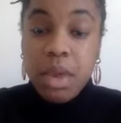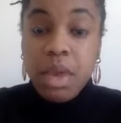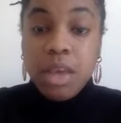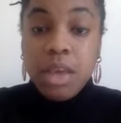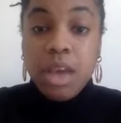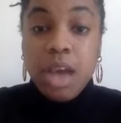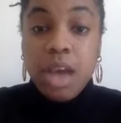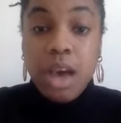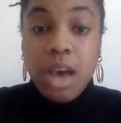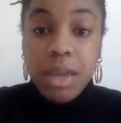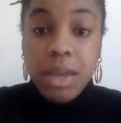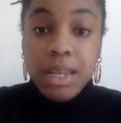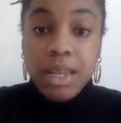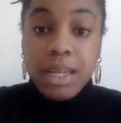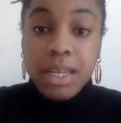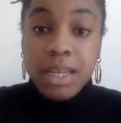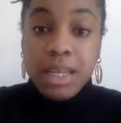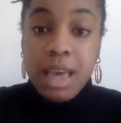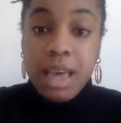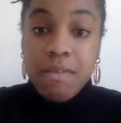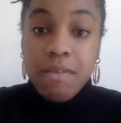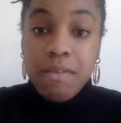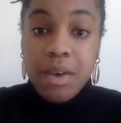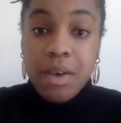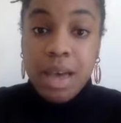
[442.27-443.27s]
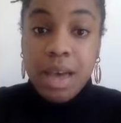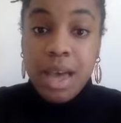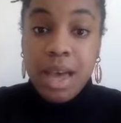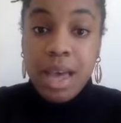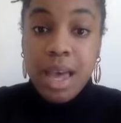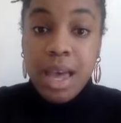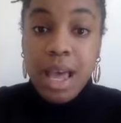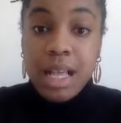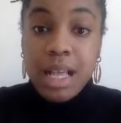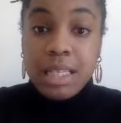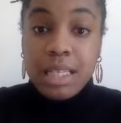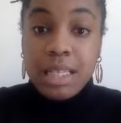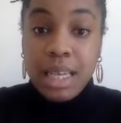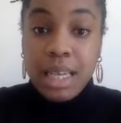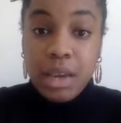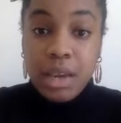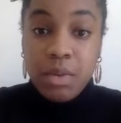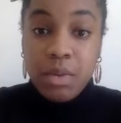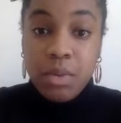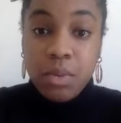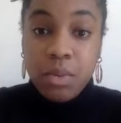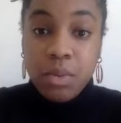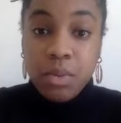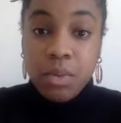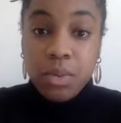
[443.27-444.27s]
Coming together as
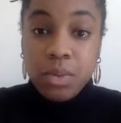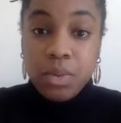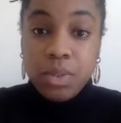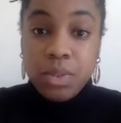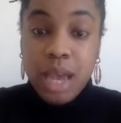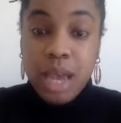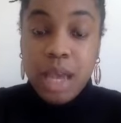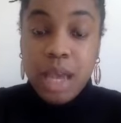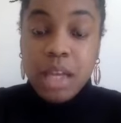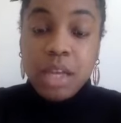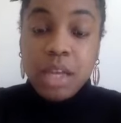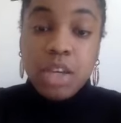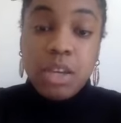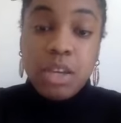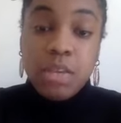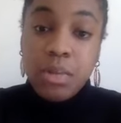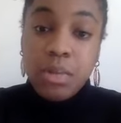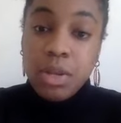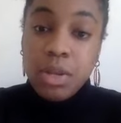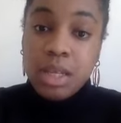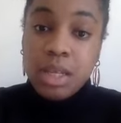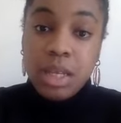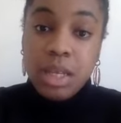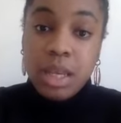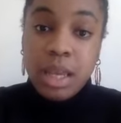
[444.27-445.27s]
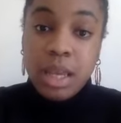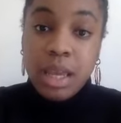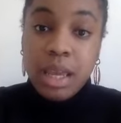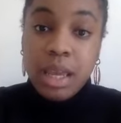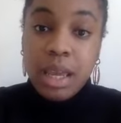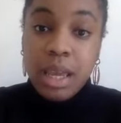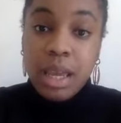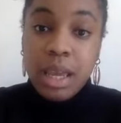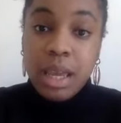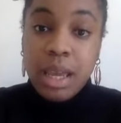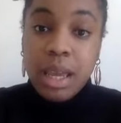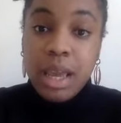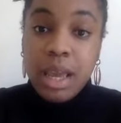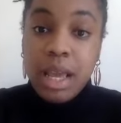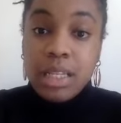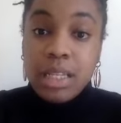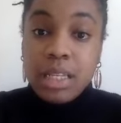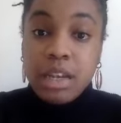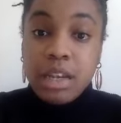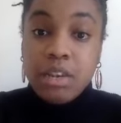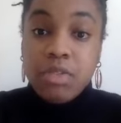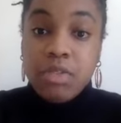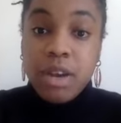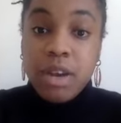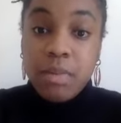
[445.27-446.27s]
equals and a community is
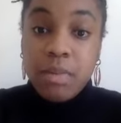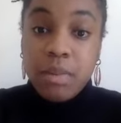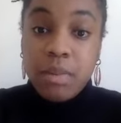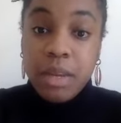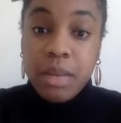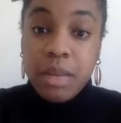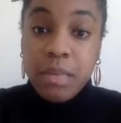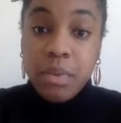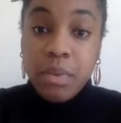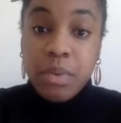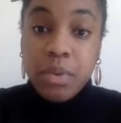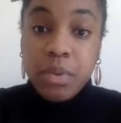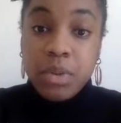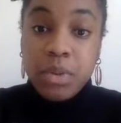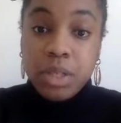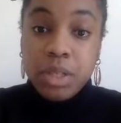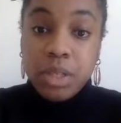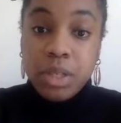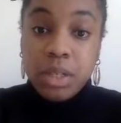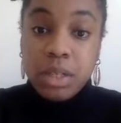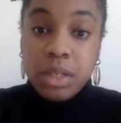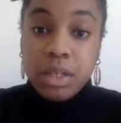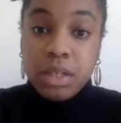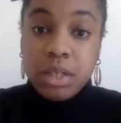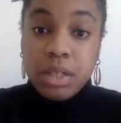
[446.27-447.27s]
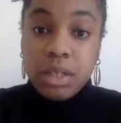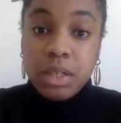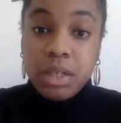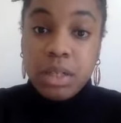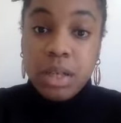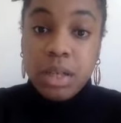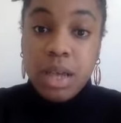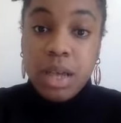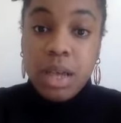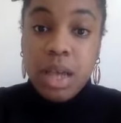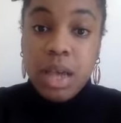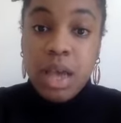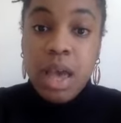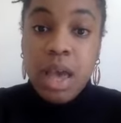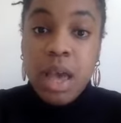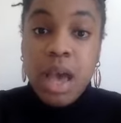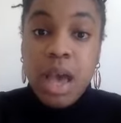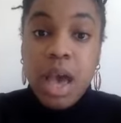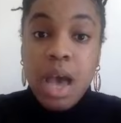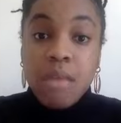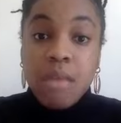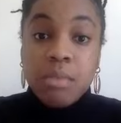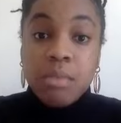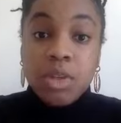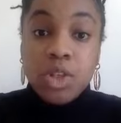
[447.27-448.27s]
incredibly important.
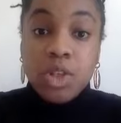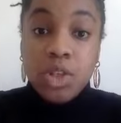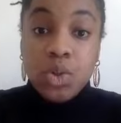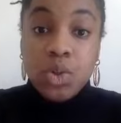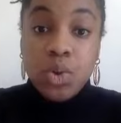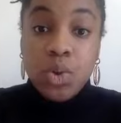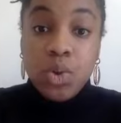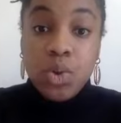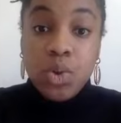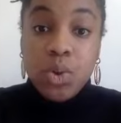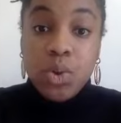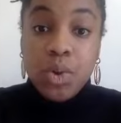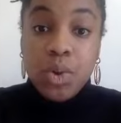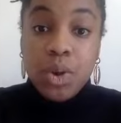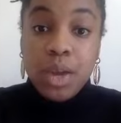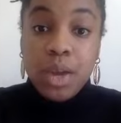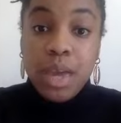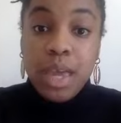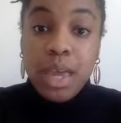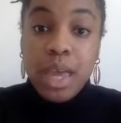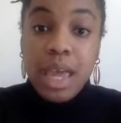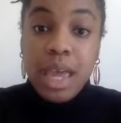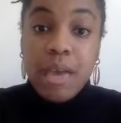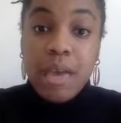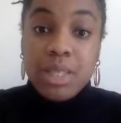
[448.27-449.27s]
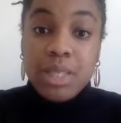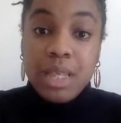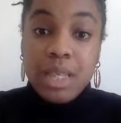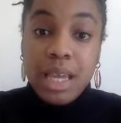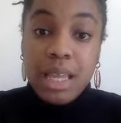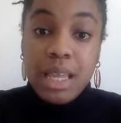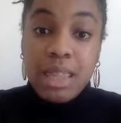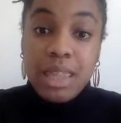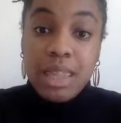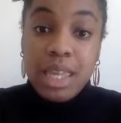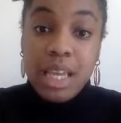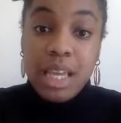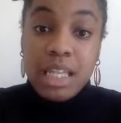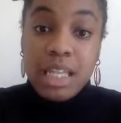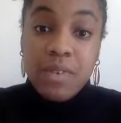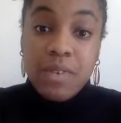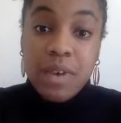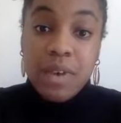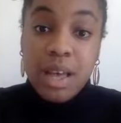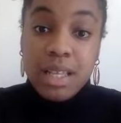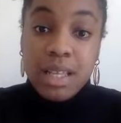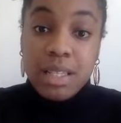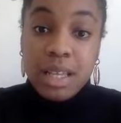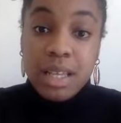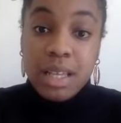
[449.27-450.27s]
And I'm sure it was in these
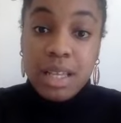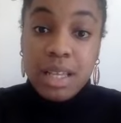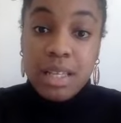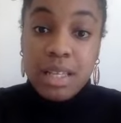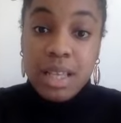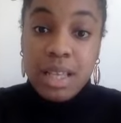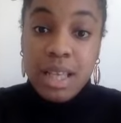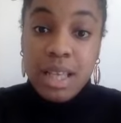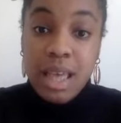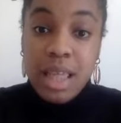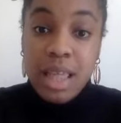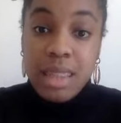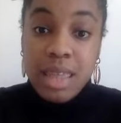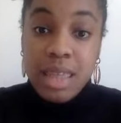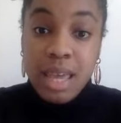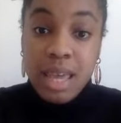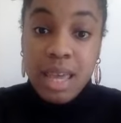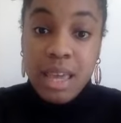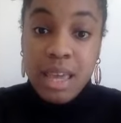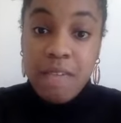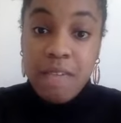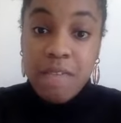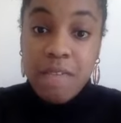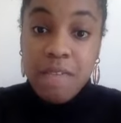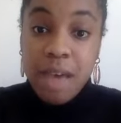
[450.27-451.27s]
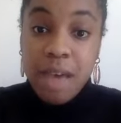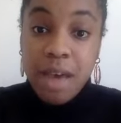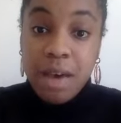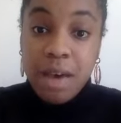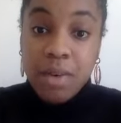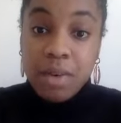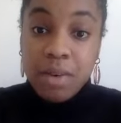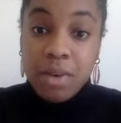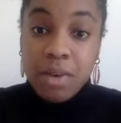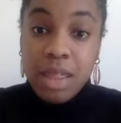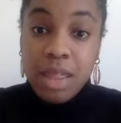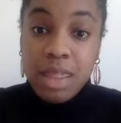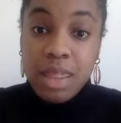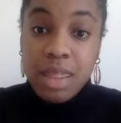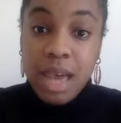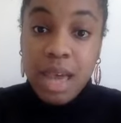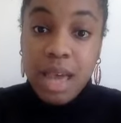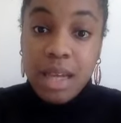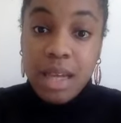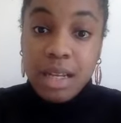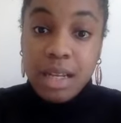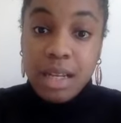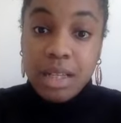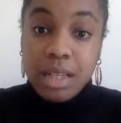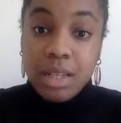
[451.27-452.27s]
verses that he found
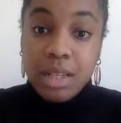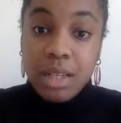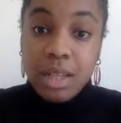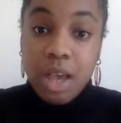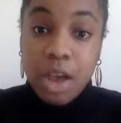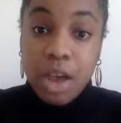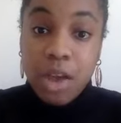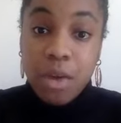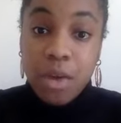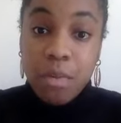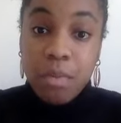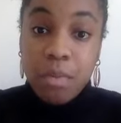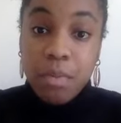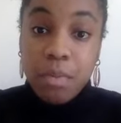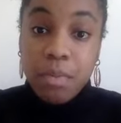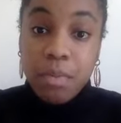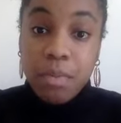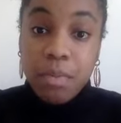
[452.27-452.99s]
that hope.